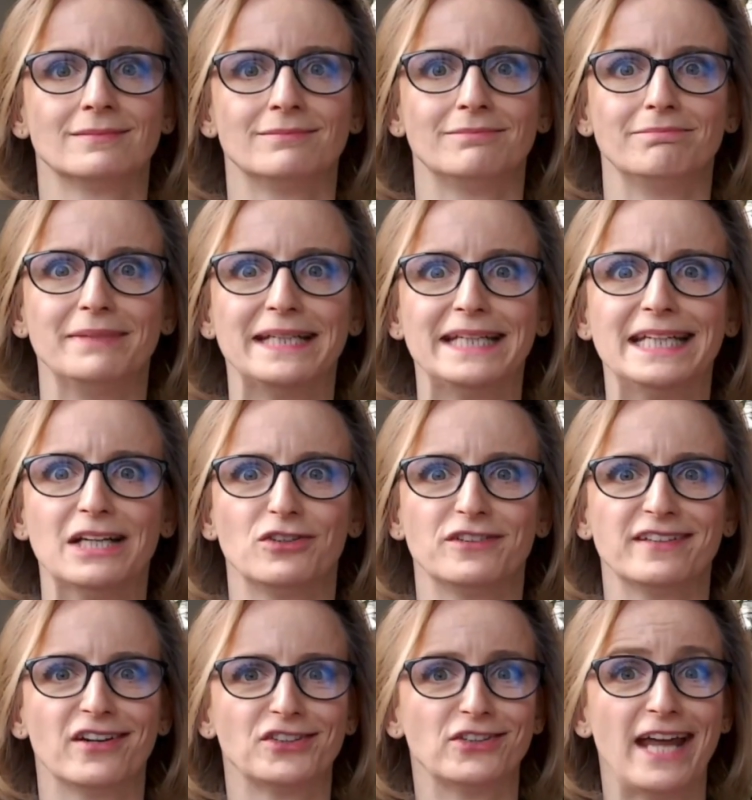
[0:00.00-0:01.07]
Me, on
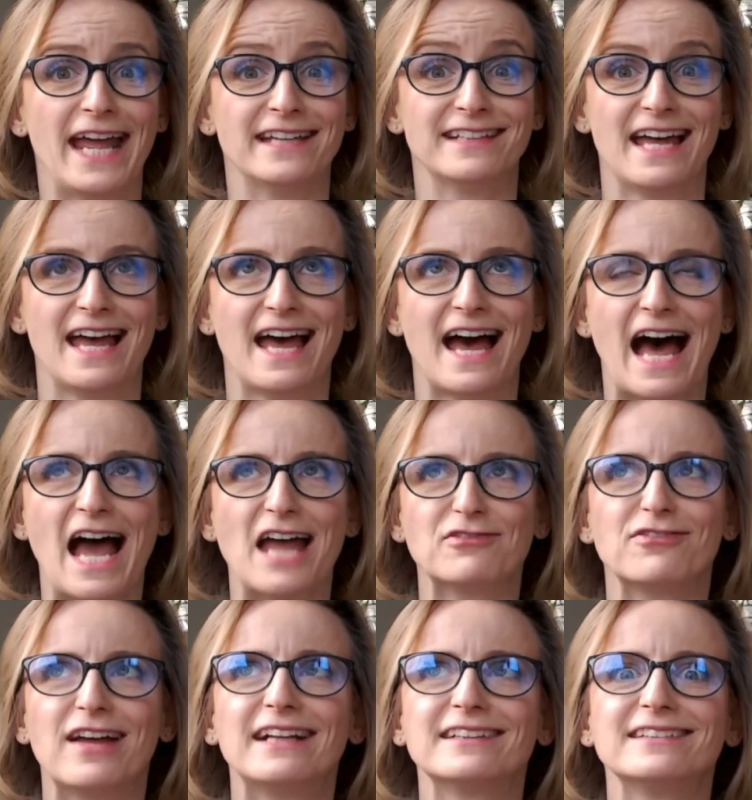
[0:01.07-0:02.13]
the other hand, I
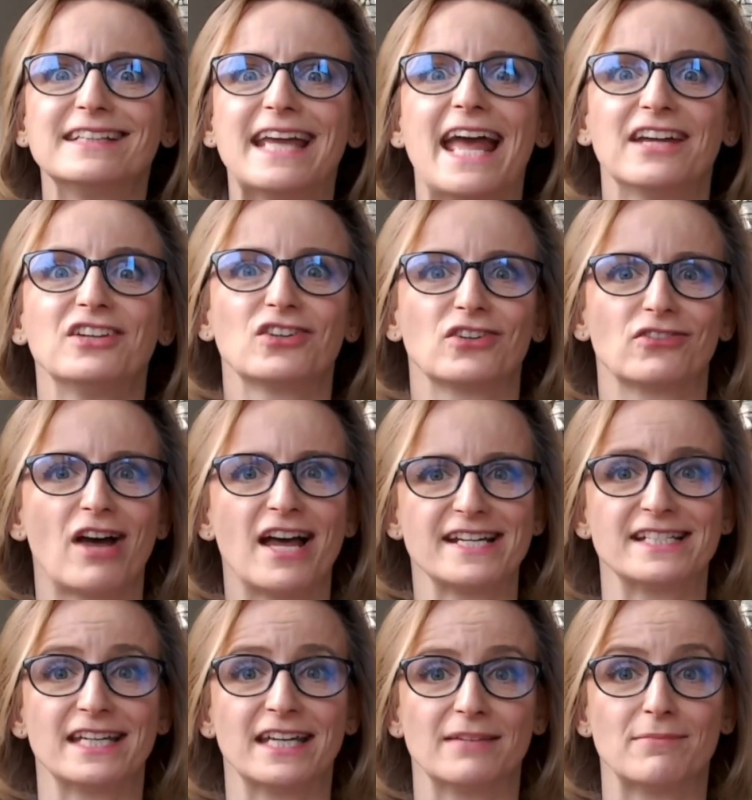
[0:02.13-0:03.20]
felt the anger
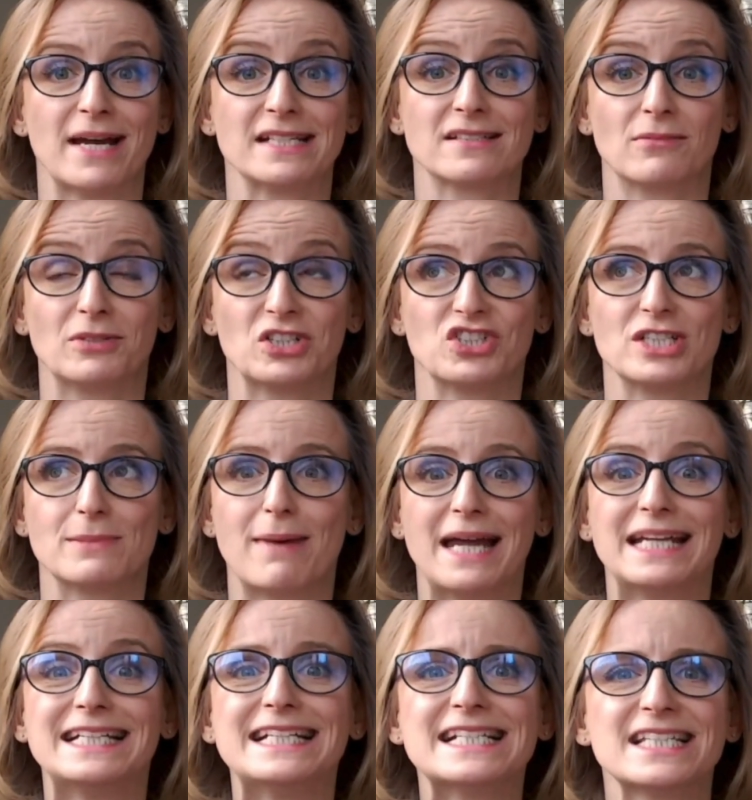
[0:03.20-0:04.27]
rising in my stomach just by
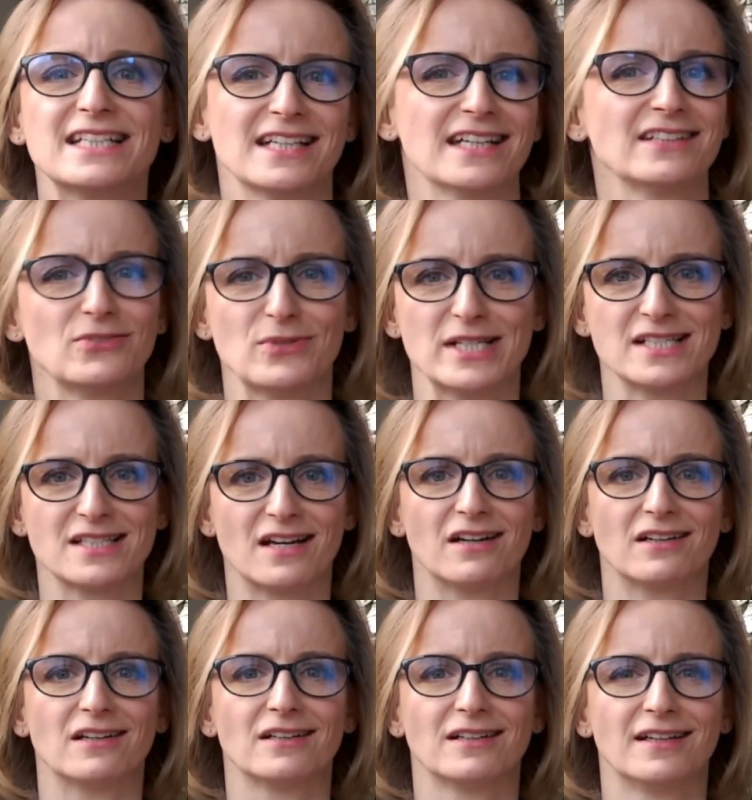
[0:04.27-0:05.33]
listening to his saga.